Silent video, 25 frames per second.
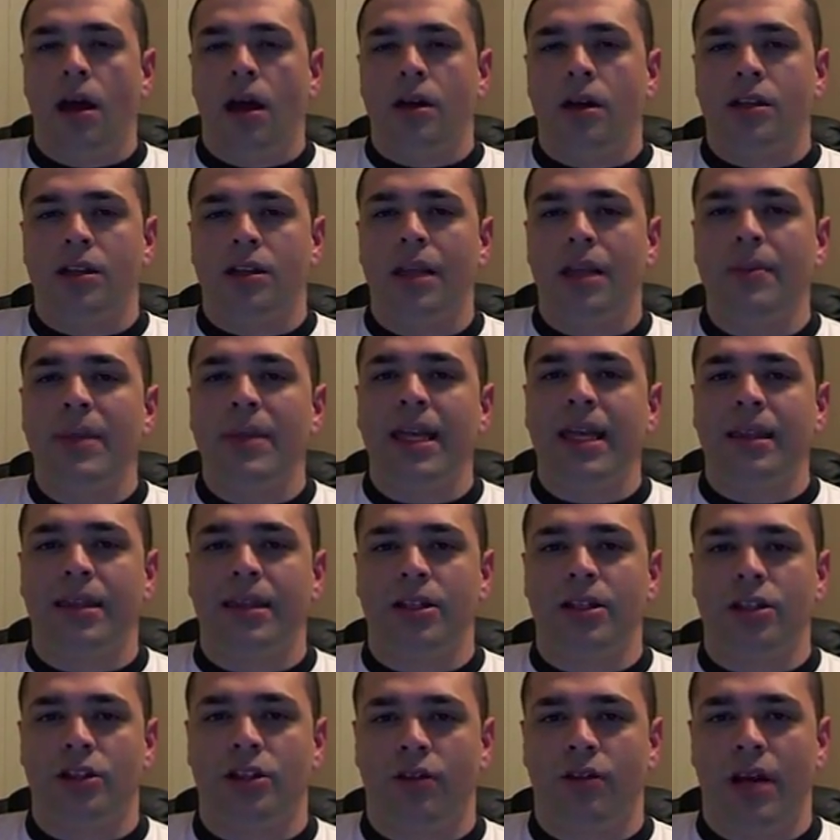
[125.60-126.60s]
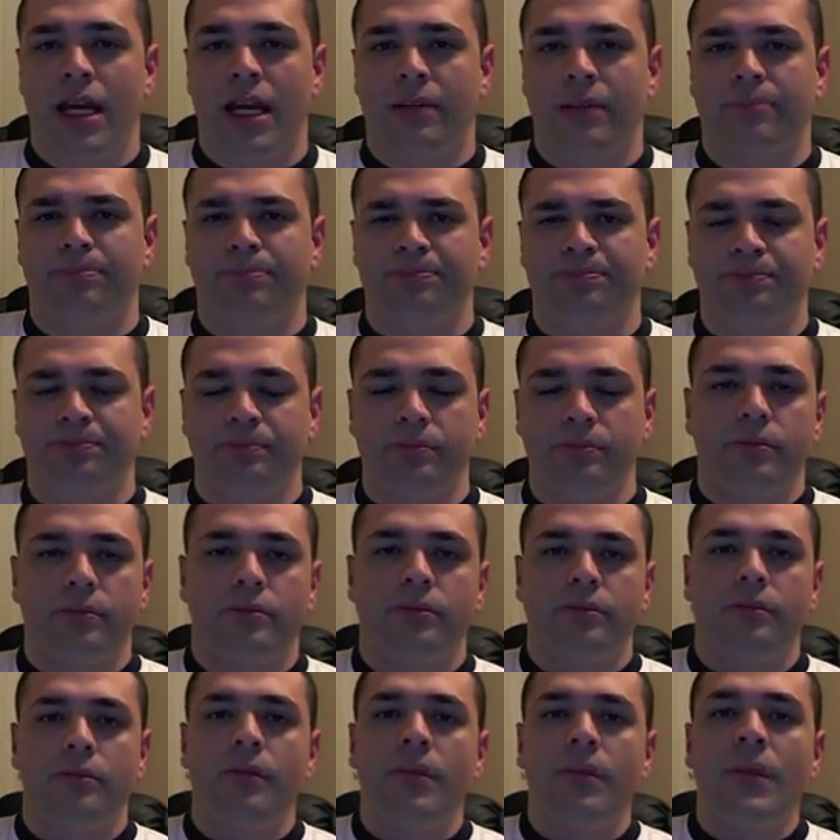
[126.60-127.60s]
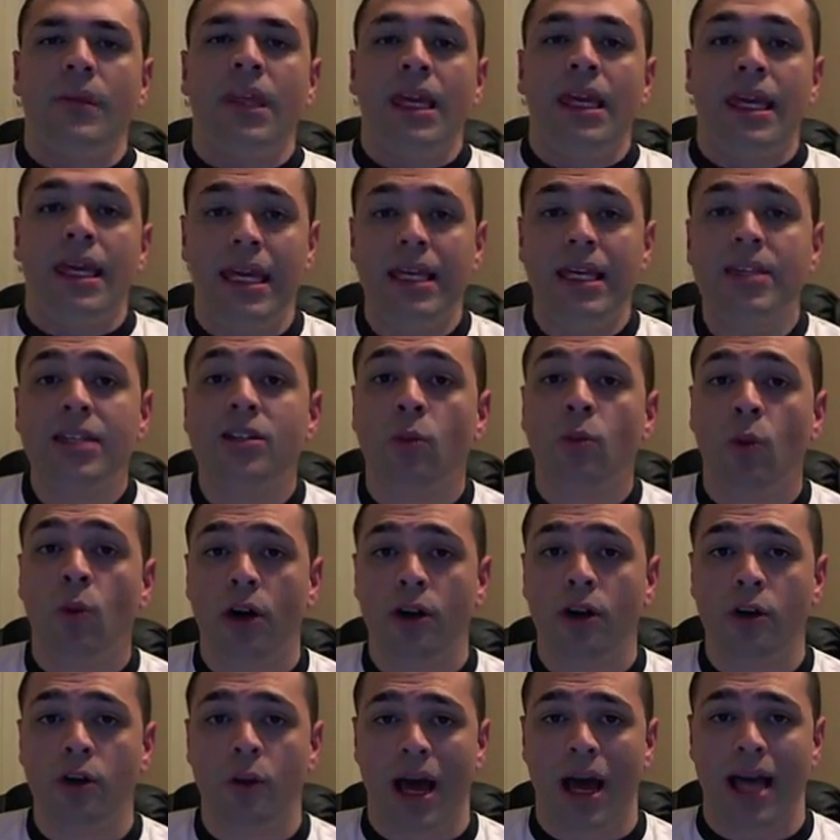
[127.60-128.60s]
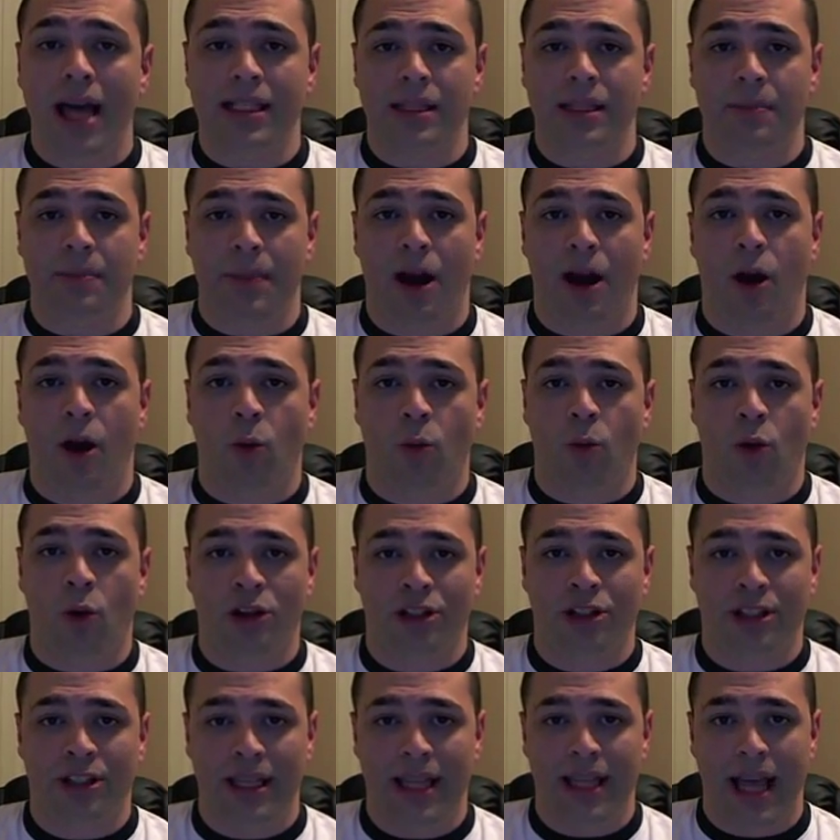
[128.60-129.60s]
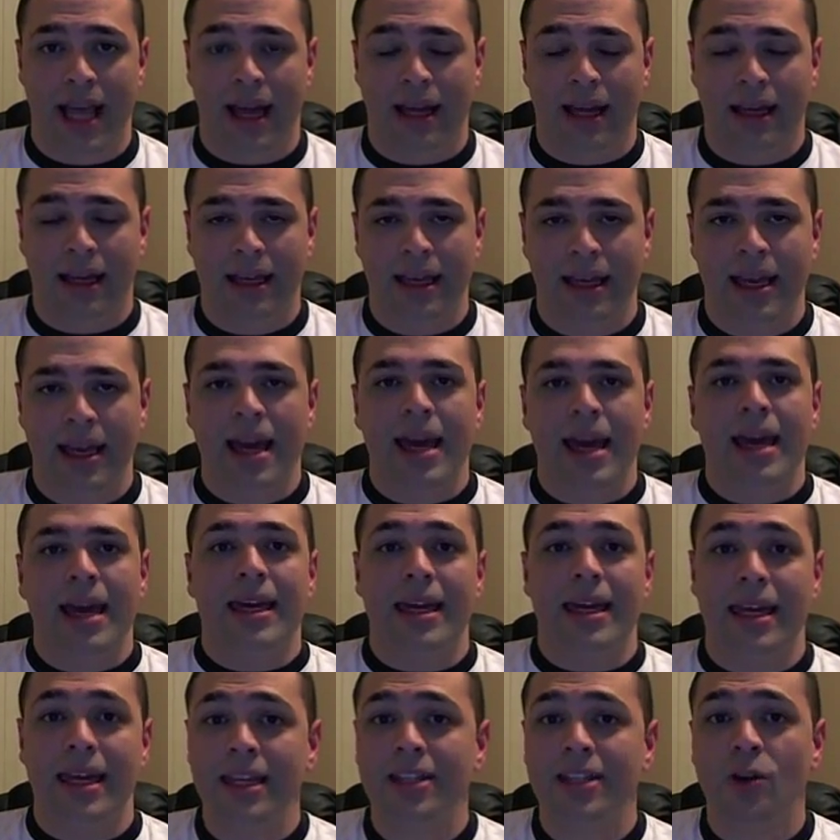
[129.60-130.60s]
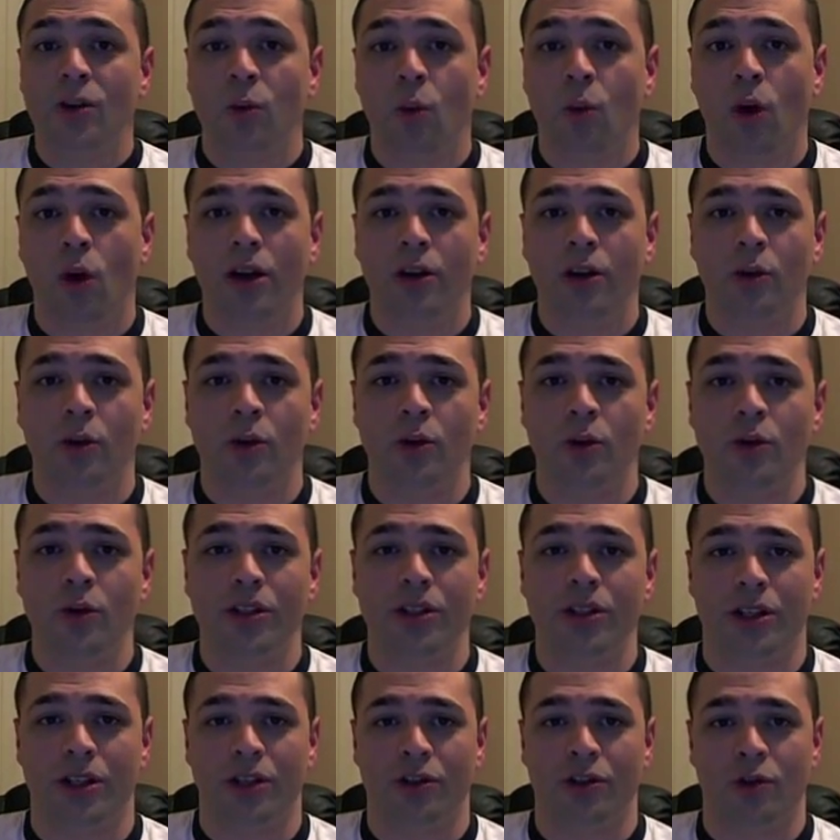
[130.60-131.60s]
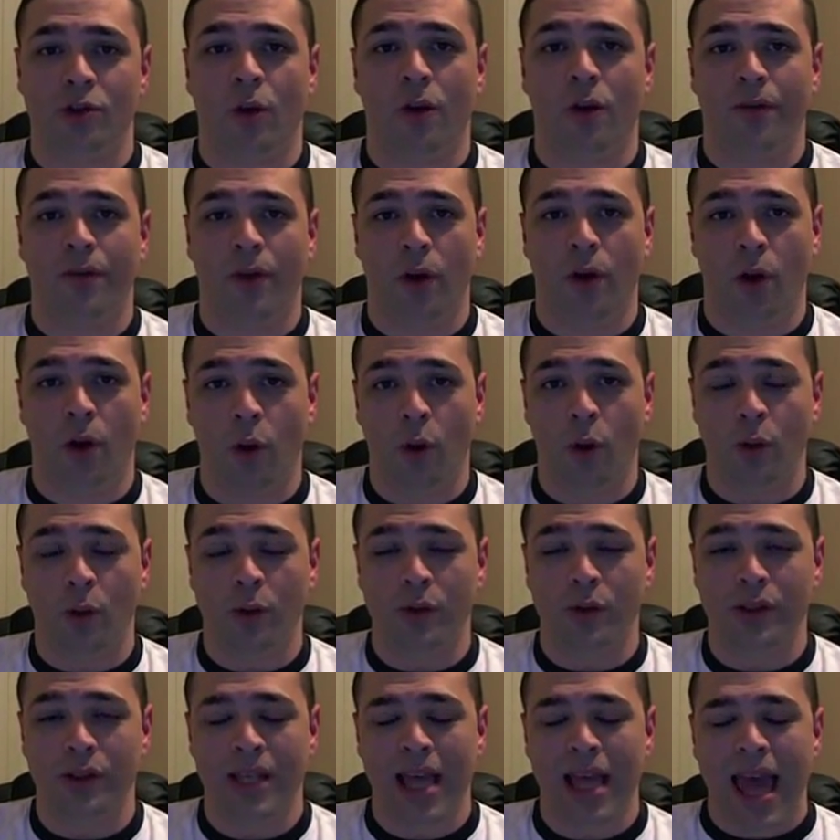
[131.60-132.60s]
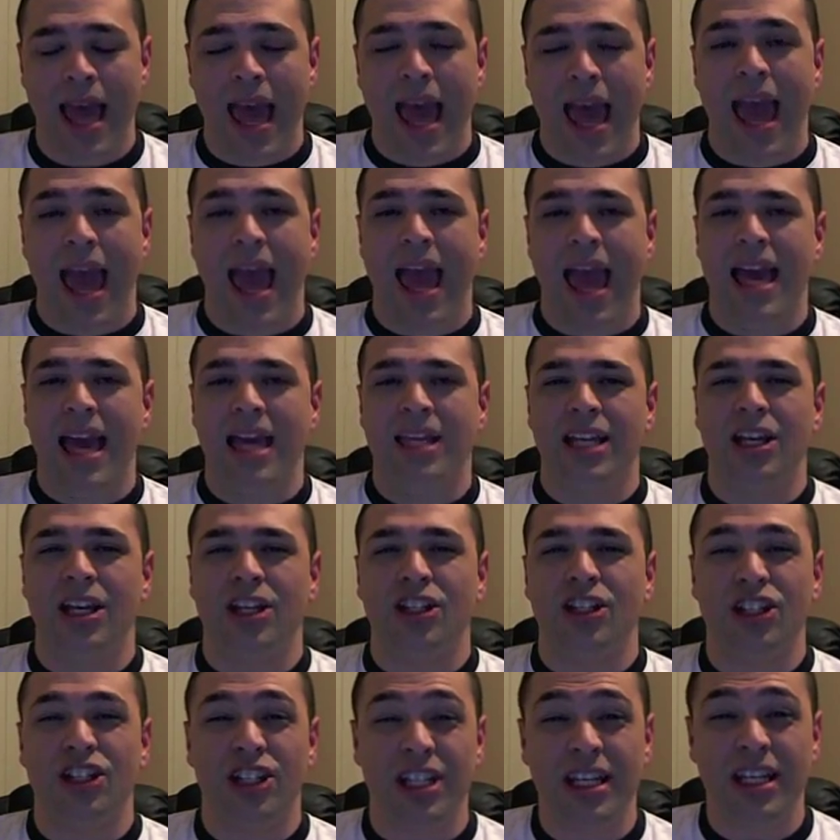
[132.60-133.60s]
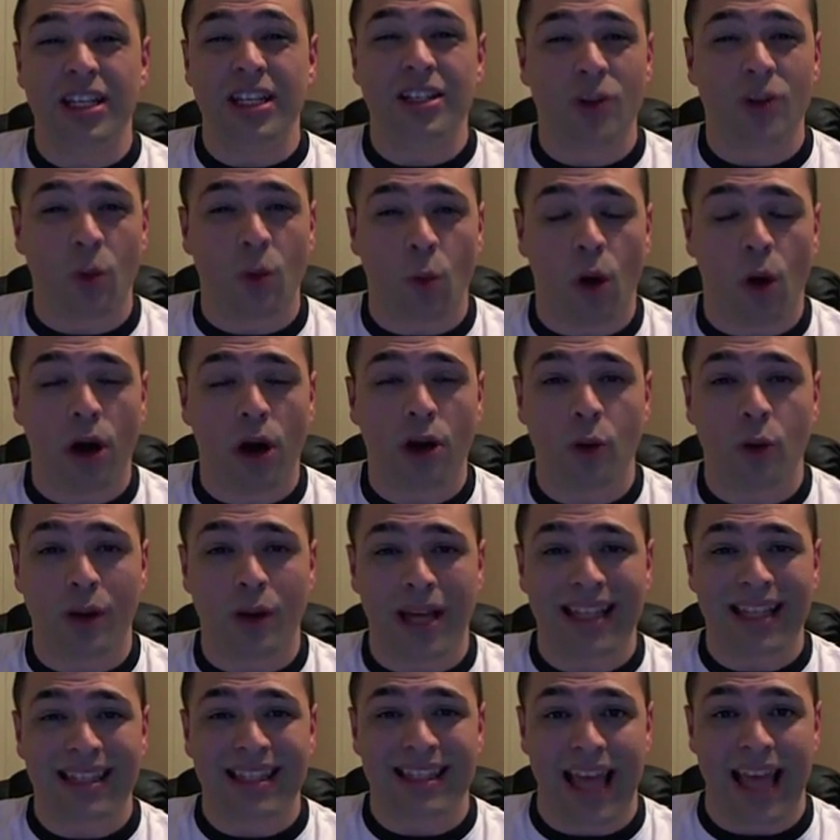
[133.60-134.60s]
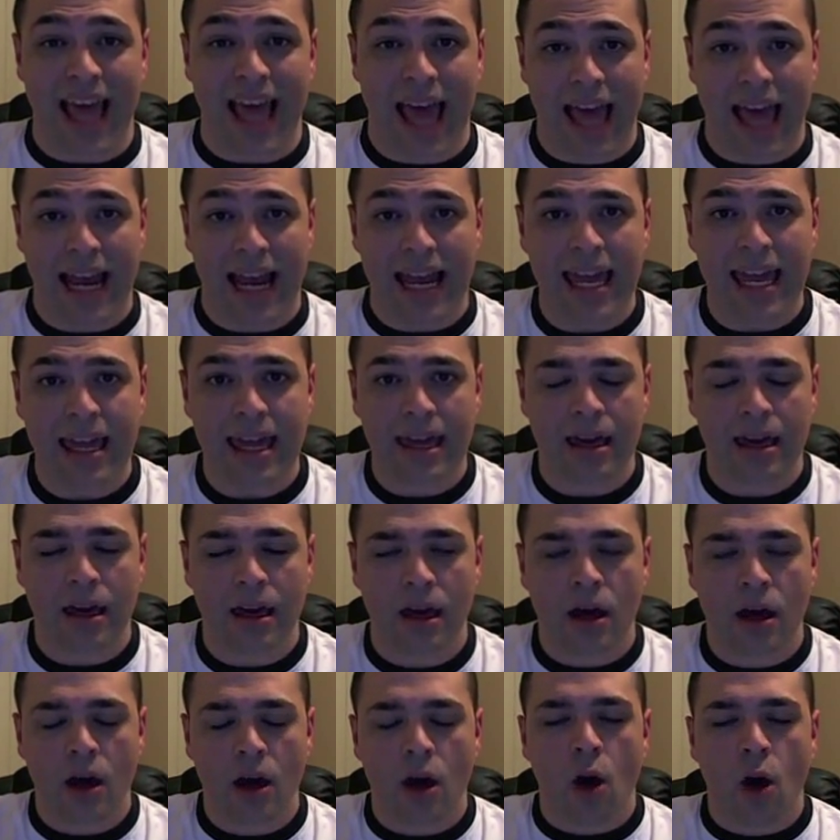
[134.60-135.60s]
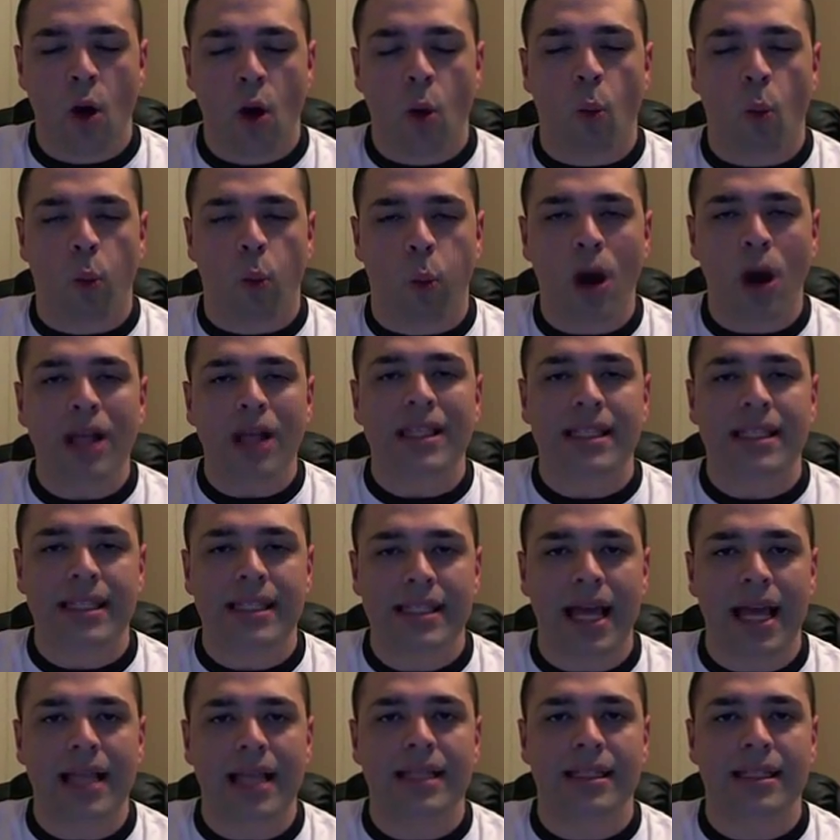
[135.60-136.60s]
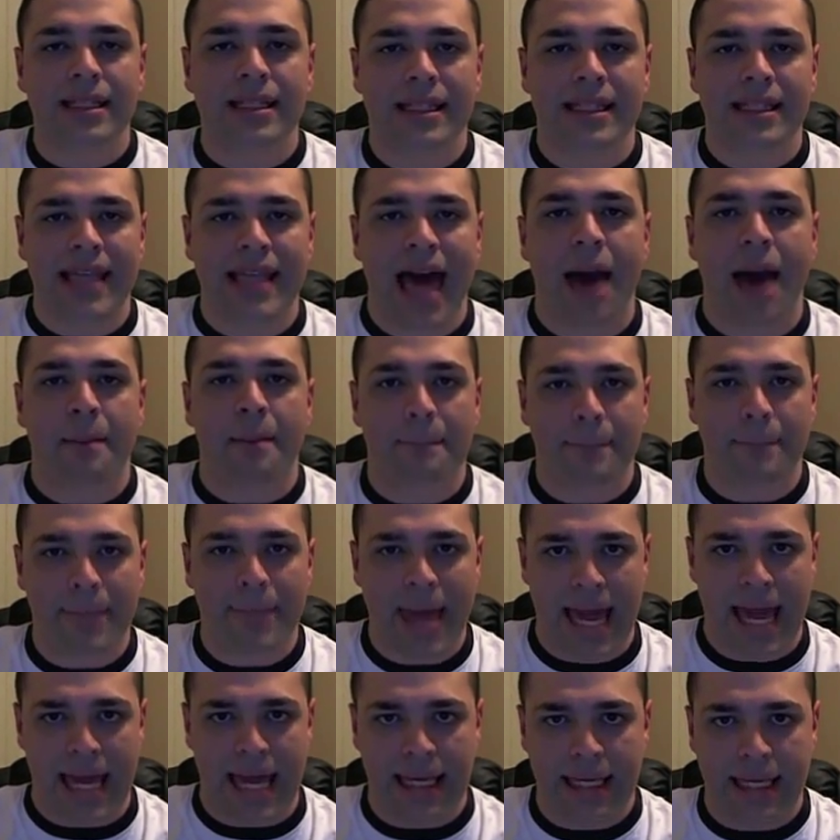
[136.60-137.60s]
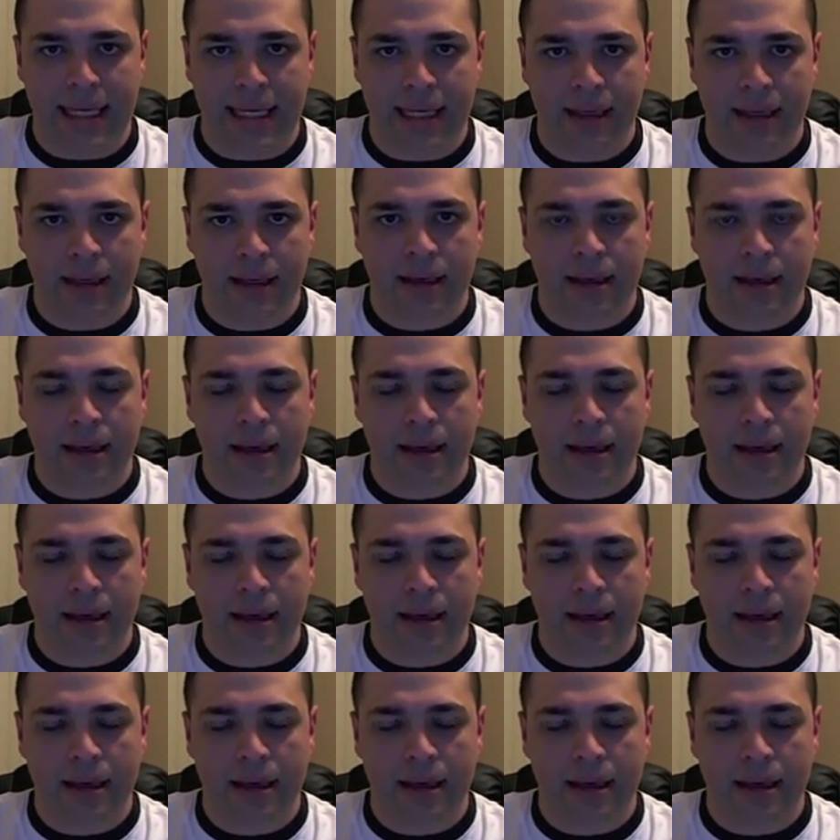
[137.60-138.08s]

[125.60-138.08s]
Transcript: So let me get this straight. He's the one who has to power wash the deck. He's the one who loses control of the hose. And she is the one who gets the headache? What sense does that make?